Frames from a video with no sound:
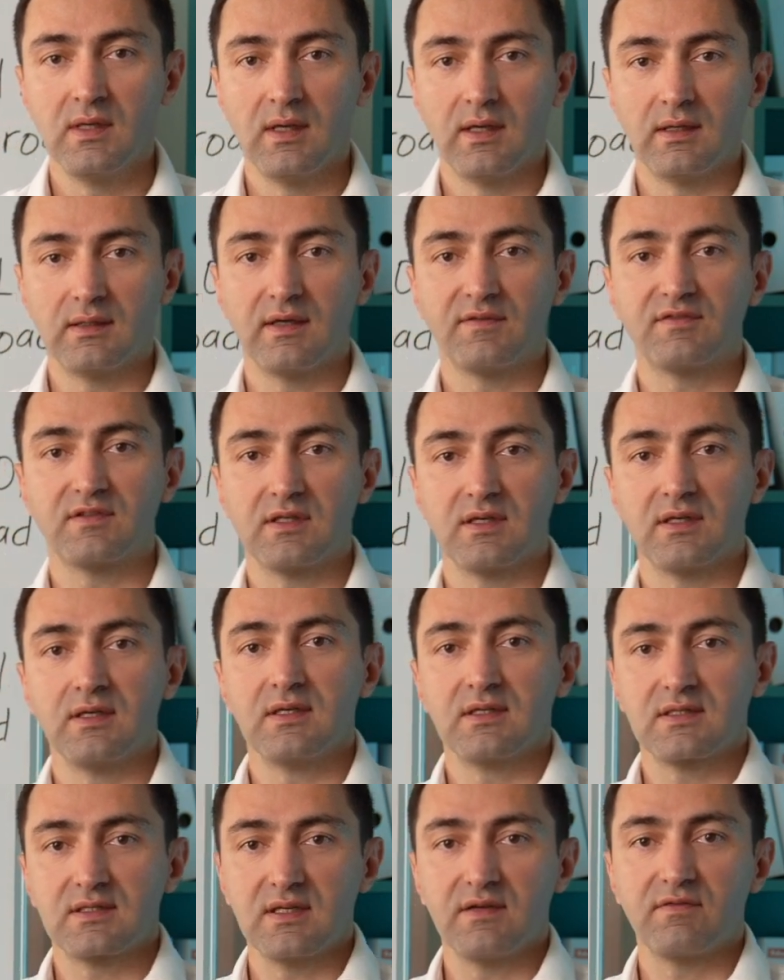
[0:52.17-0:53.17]
And after
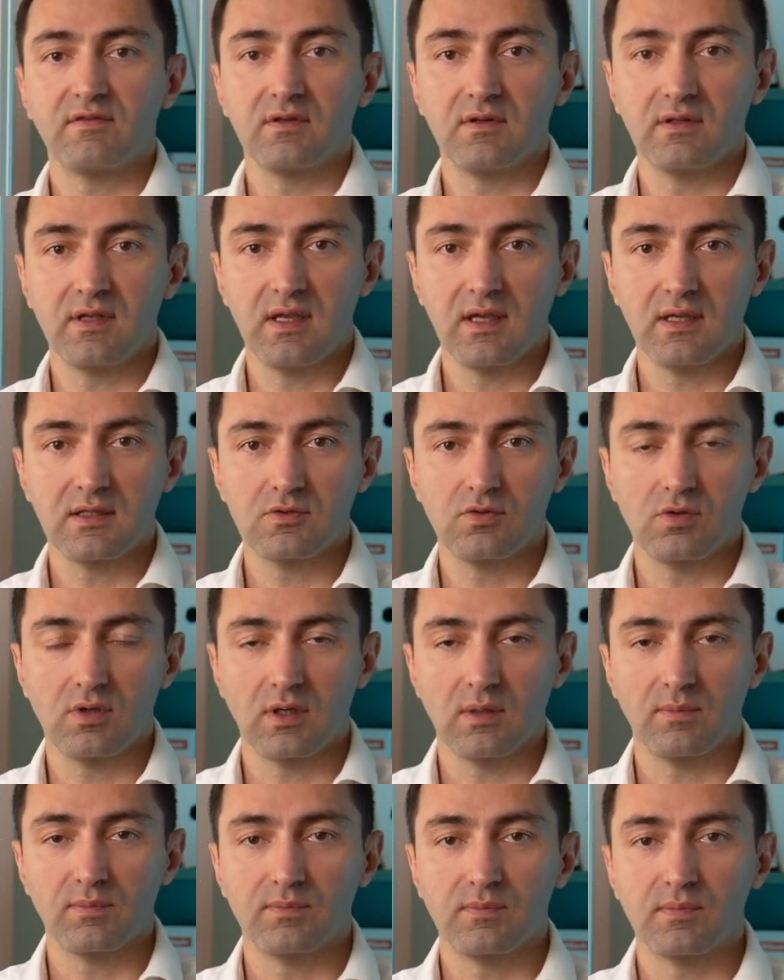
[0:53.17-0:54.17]
several years, you
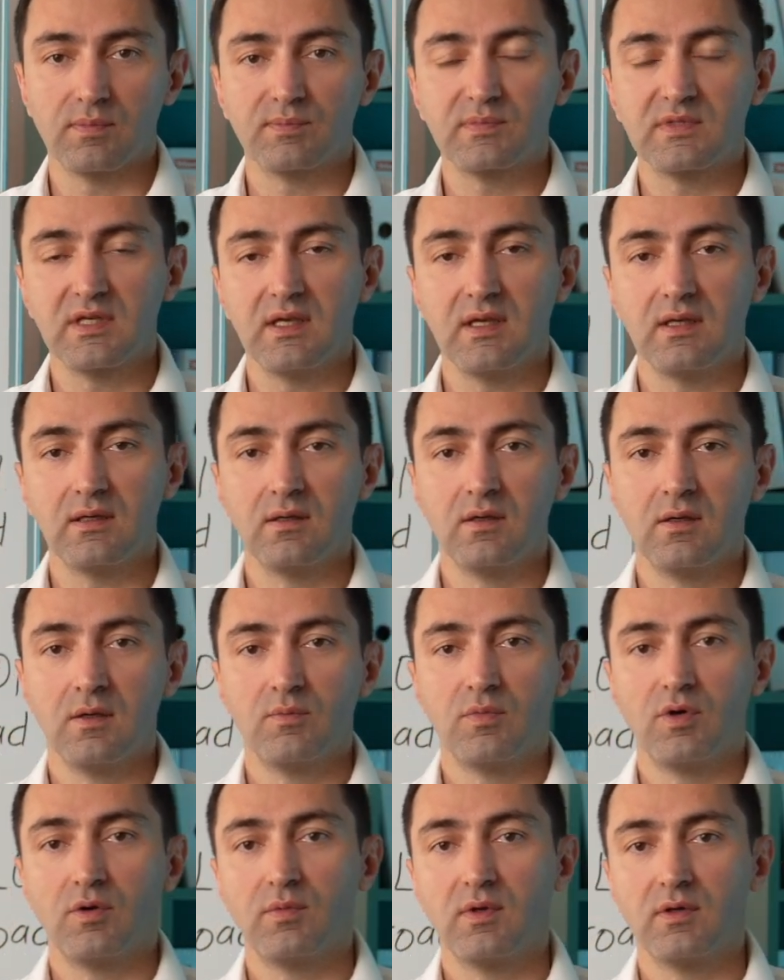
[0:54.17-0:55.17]
can obtain
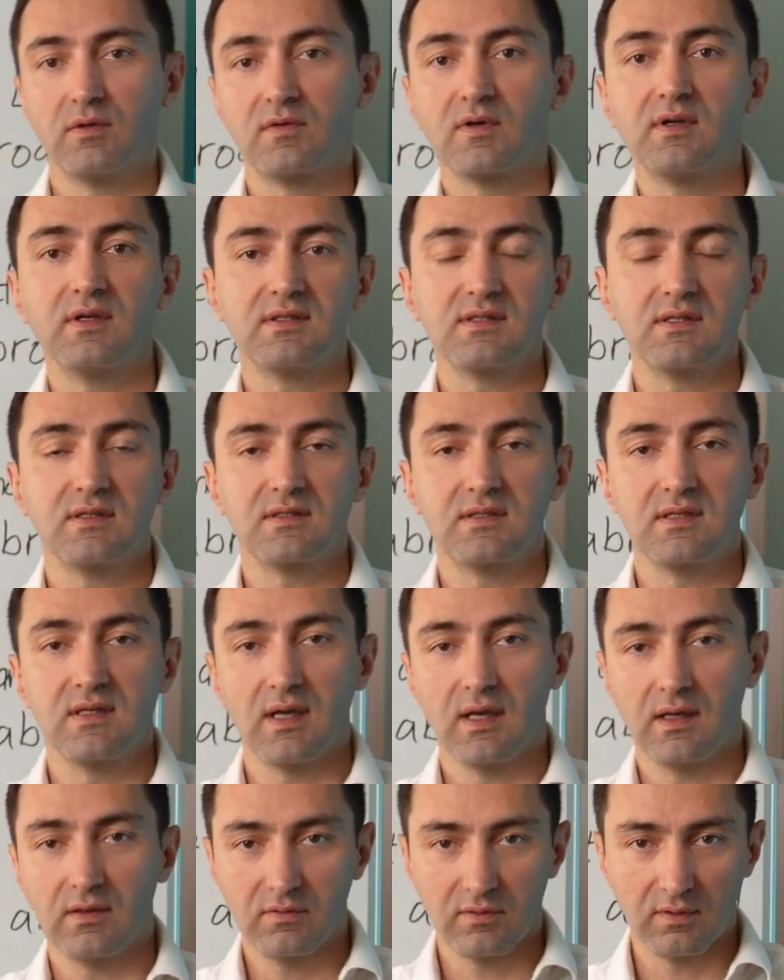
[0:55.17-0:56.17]
permanent
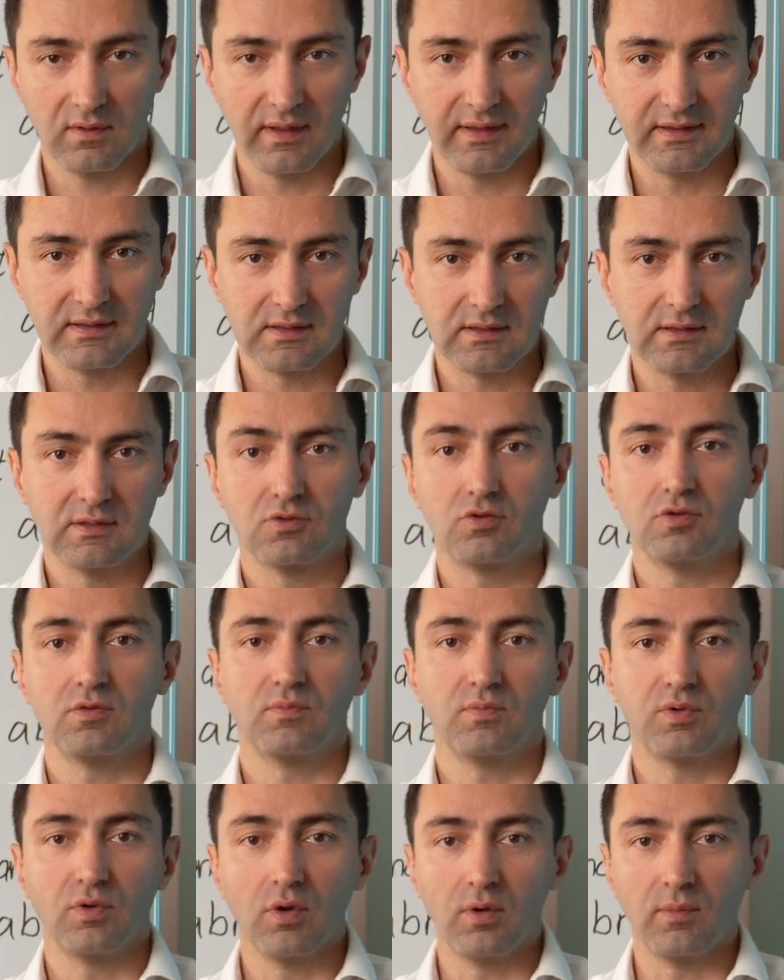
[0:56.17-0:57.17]
residency unrelated to
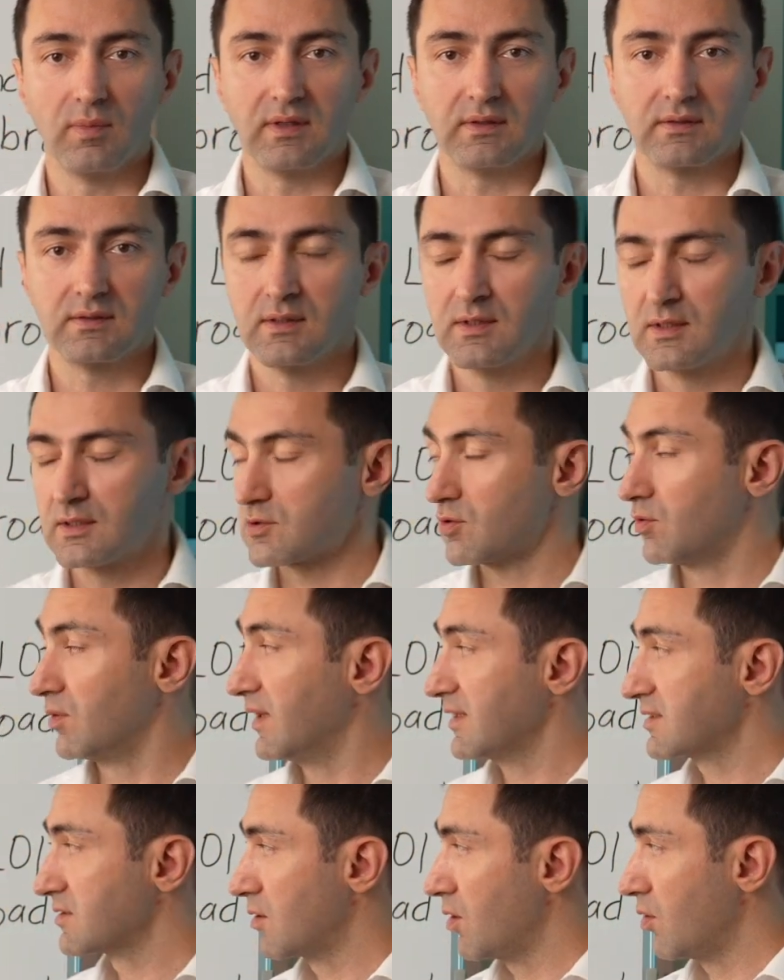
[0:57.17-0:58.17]
employment. So
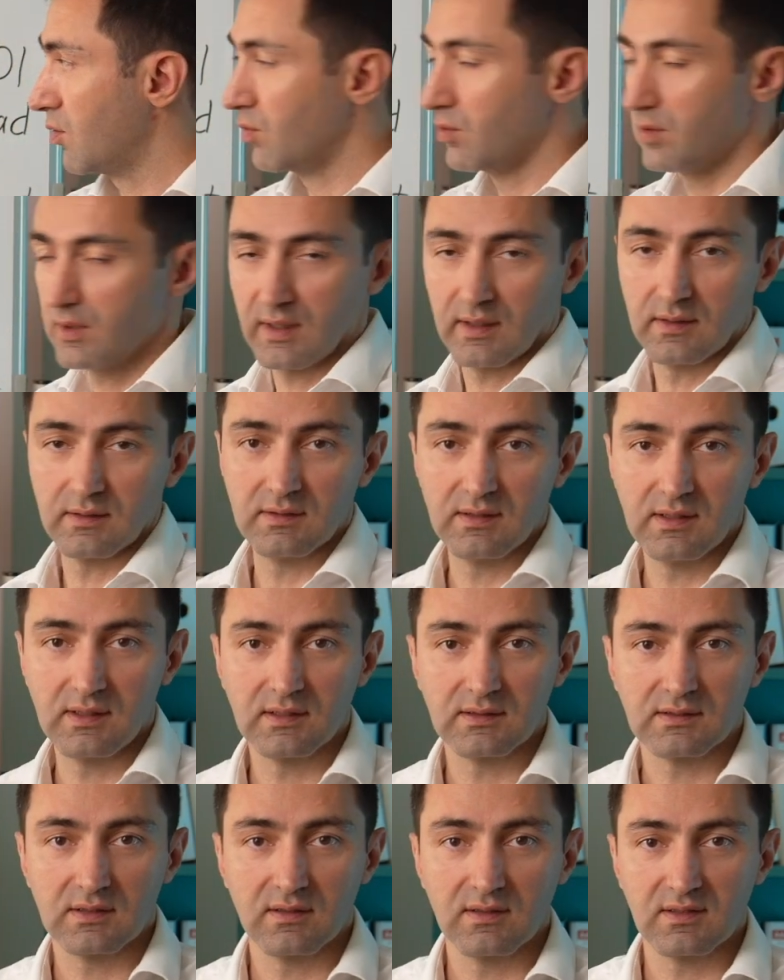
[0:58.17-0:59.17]
let's go and dig
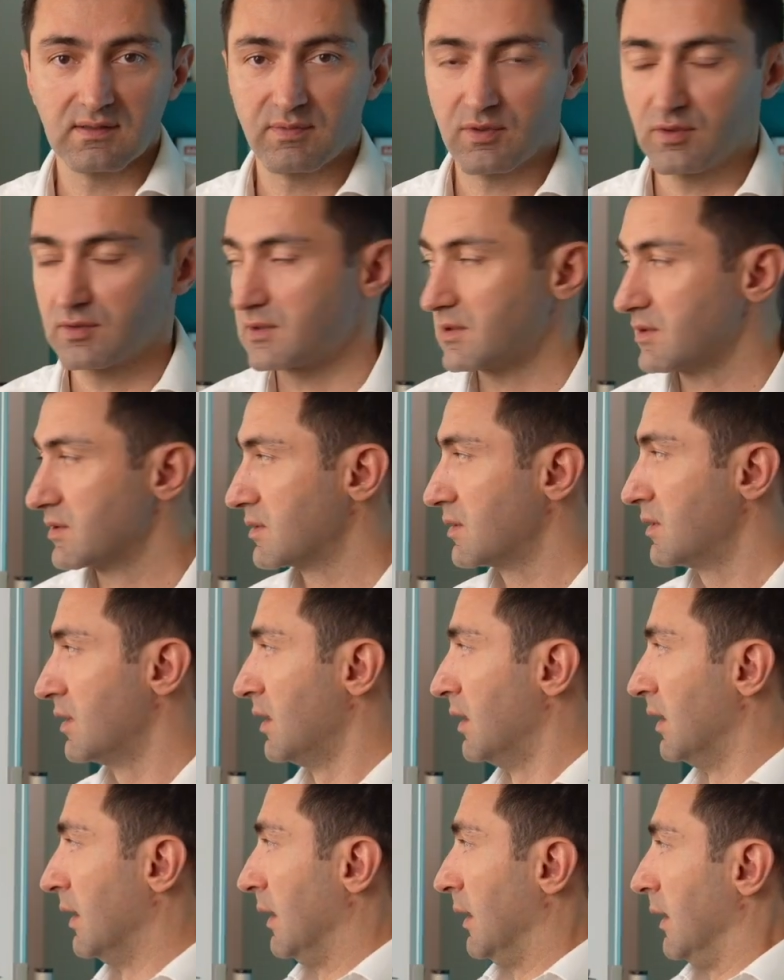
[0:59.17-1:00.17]
into this process.
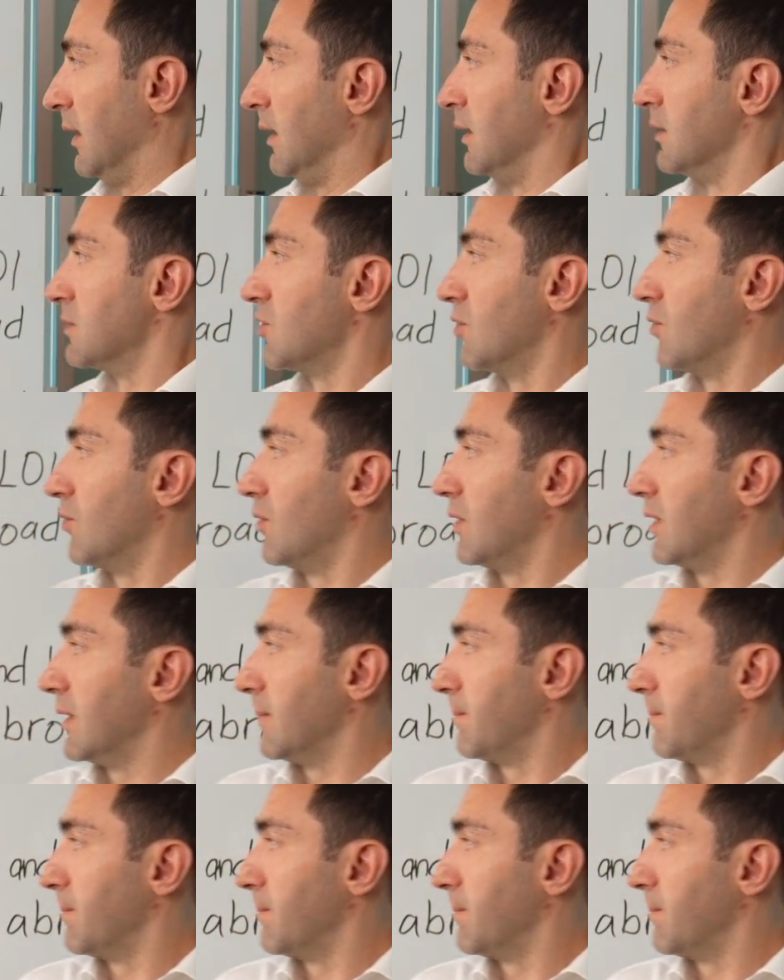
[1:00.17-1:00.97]
So